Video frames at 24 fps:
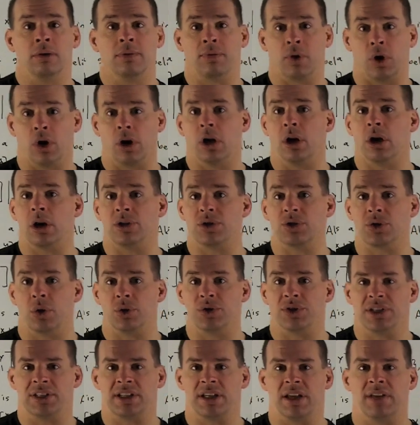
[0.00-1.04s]
For
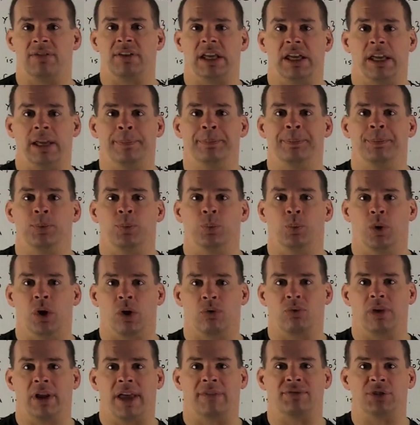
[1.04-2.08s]
associativity, we
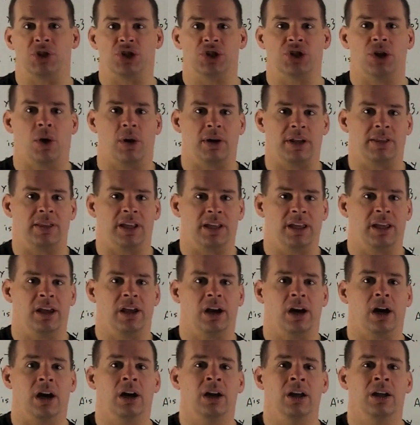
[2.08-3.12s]
don't really have to show anything
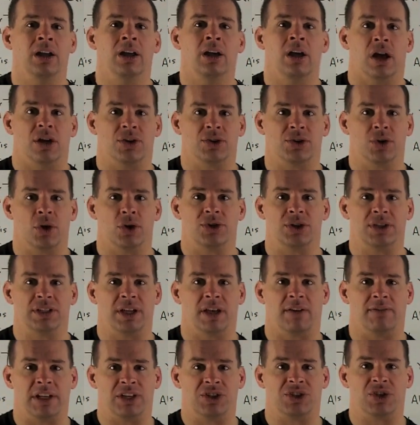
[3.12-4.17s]
here.
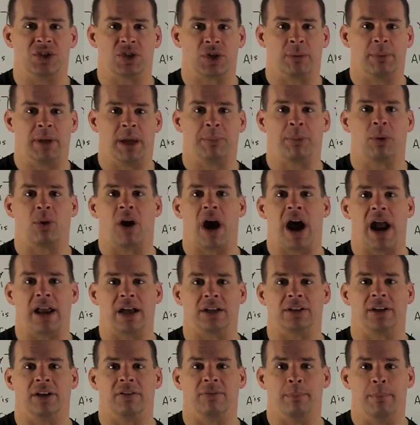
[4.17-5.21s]
Associativity is just gonna be a
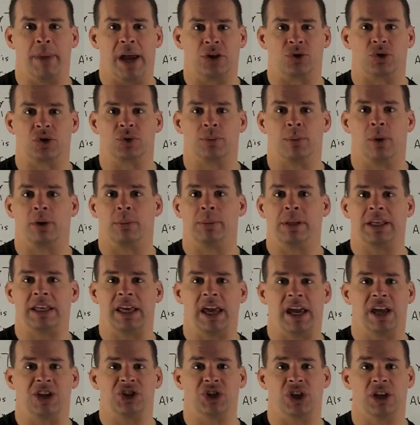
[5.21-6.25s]
product of matrix
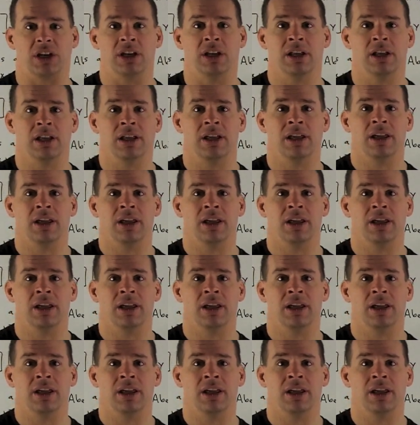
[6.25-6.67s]
multiplication.